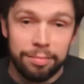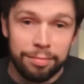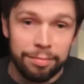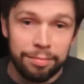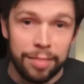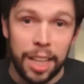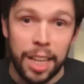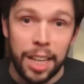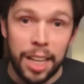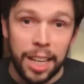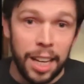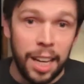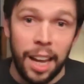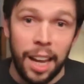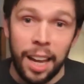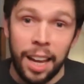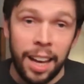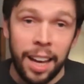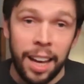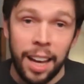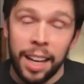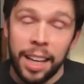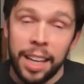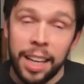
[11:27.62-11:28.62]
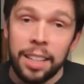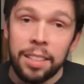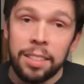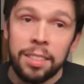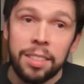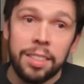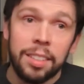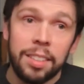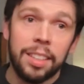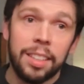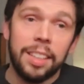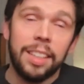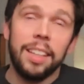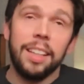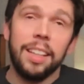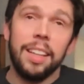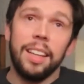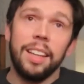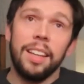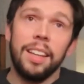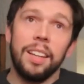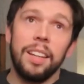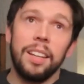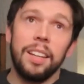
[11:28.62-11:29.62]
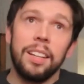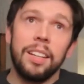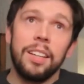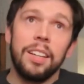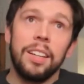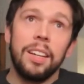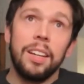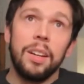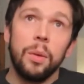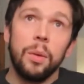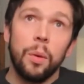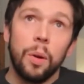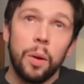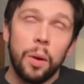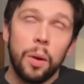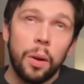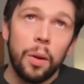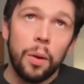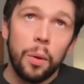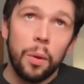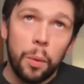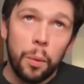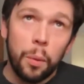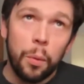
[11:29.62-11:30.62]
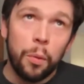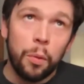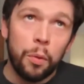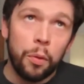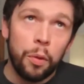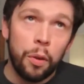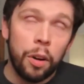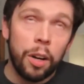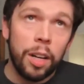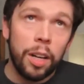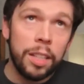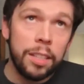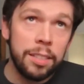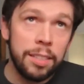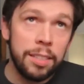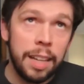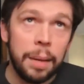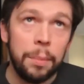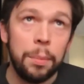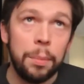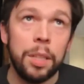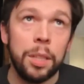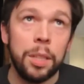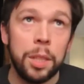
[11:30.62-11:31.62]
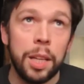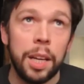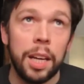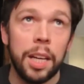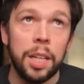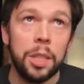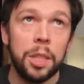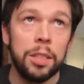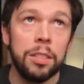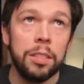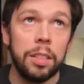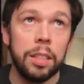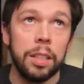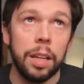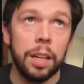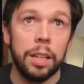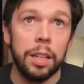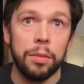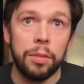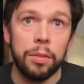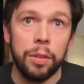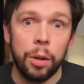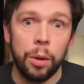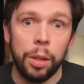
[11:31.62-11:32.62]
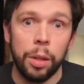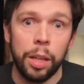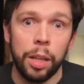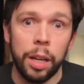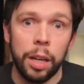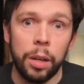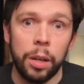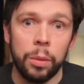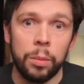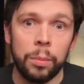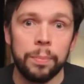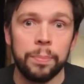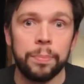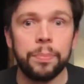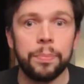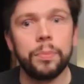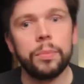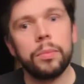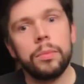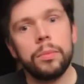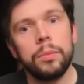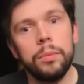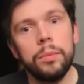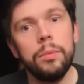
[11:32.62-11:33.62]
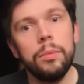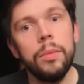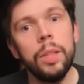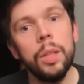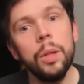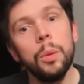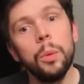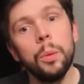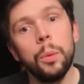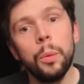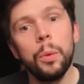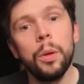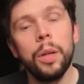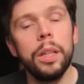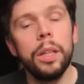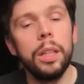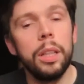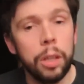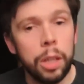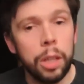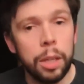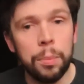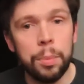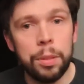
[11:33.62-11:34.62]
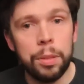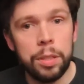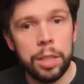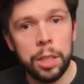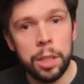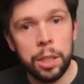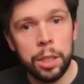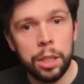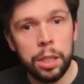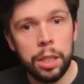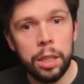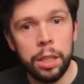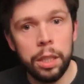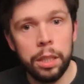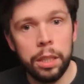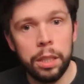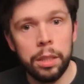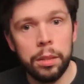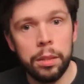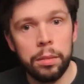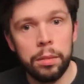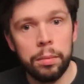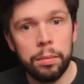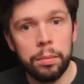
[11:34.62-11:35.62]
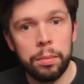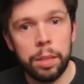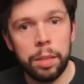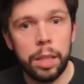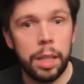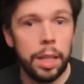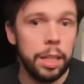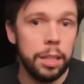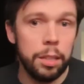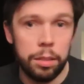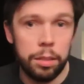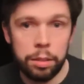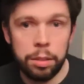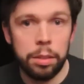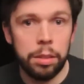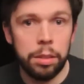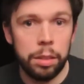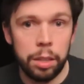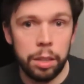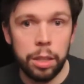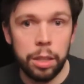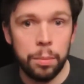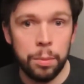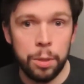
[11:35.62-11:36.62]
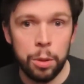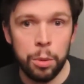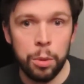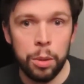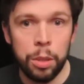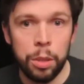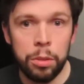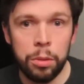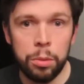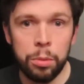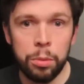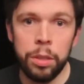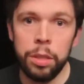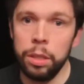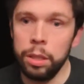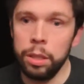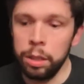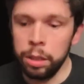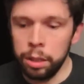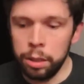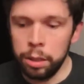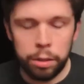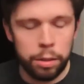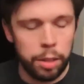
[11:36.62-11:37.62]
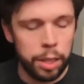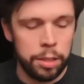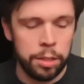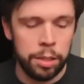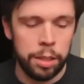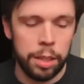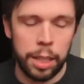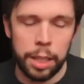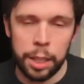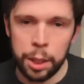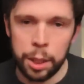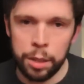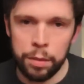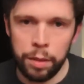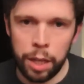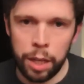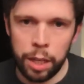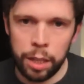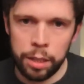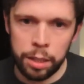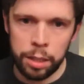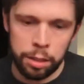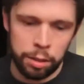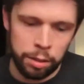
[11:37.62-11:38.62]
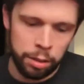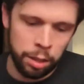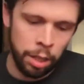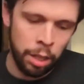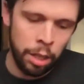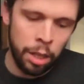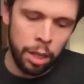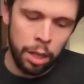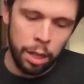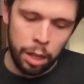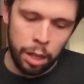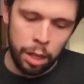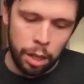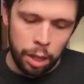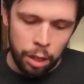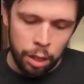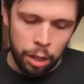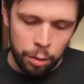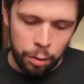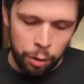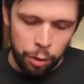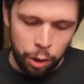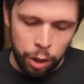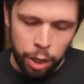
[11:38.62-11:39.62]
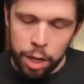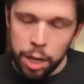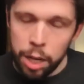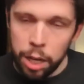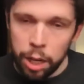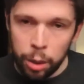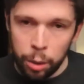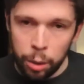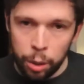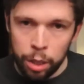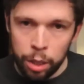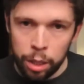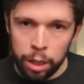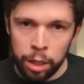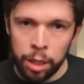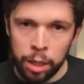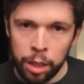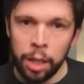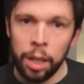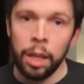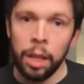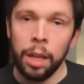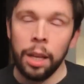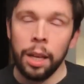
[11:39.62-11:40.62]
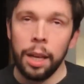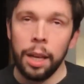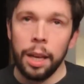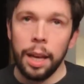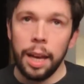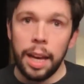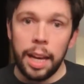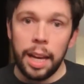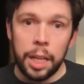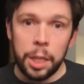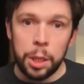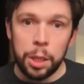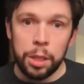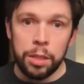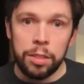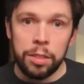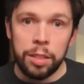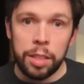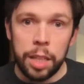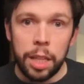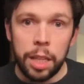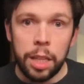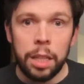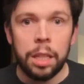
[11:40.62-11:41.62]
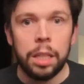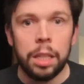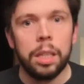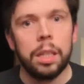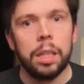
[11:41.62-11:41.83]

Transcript: yeah, I, I, guess uh, for an established agency like Folio, yeah, we're in a lucky position that clients come to us. We've got a great selection of artists. For a newer agency